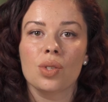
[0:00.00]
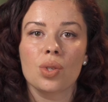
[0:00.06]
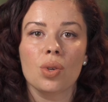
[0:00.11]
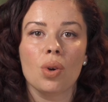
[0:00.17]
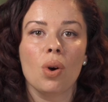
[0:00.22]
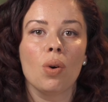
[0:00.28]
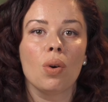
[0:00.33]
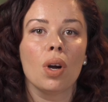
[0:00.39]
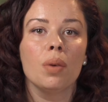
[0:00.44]

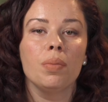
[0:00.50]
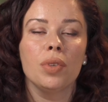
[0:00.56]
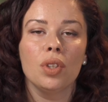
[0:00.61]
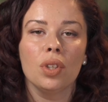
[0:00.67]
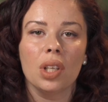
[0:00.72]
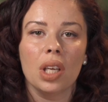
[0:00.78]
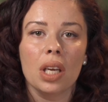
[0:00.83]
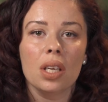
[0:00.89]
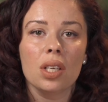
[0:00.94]
so
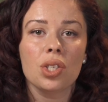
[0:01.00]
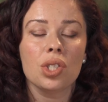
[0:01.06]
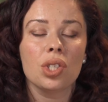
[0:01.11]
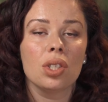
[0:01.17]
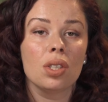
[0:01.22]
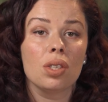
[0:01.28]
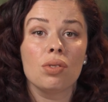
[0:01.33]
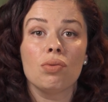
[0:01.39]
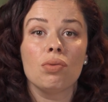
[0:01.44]

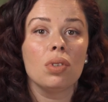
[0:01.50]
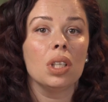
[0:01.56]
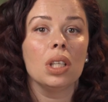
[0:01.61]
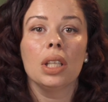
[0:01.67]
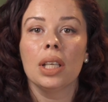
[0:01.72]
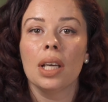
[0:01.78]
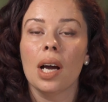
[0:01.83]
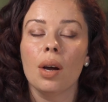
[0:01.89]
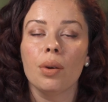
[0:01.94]
communication is
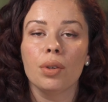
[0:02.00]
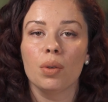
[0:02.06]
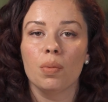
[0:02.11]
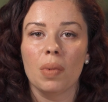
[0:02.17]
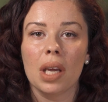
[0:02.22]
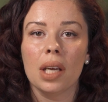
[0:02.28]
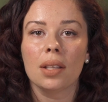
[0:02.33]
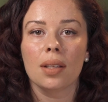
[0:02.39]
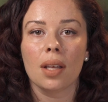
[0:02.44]
really how you
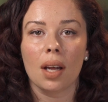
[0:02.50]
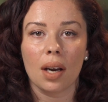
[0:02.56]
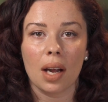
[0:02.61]
make that